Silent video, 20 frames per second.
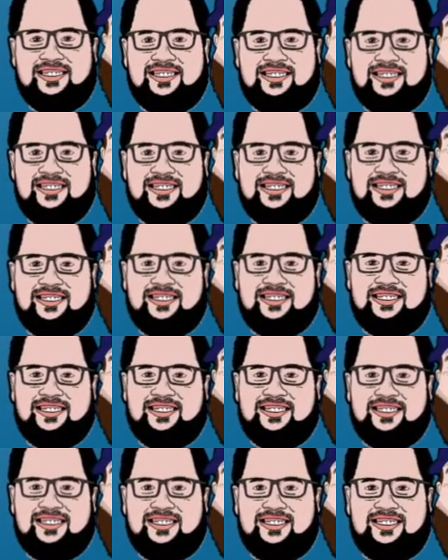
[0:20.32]

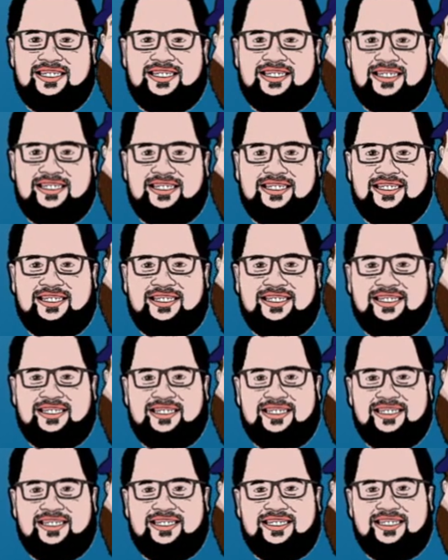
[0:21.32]

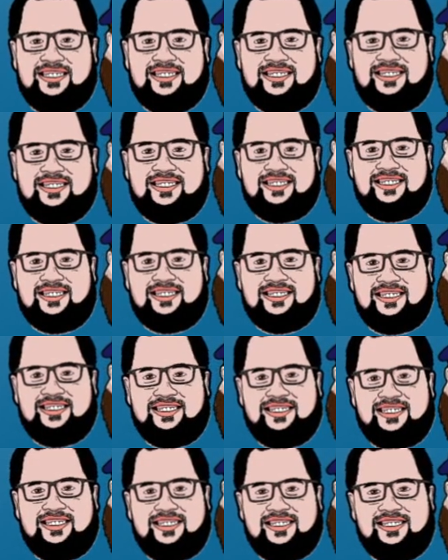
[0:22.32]

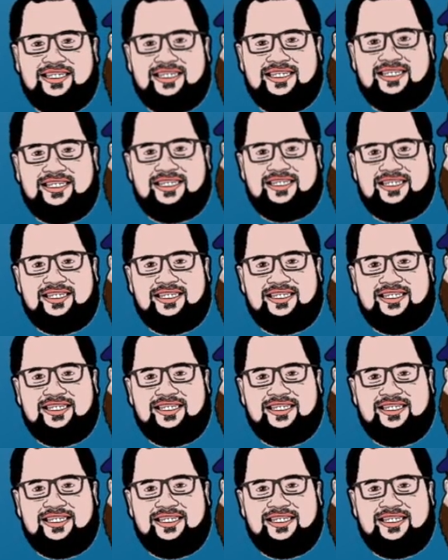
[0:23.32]
The person shown says nothing.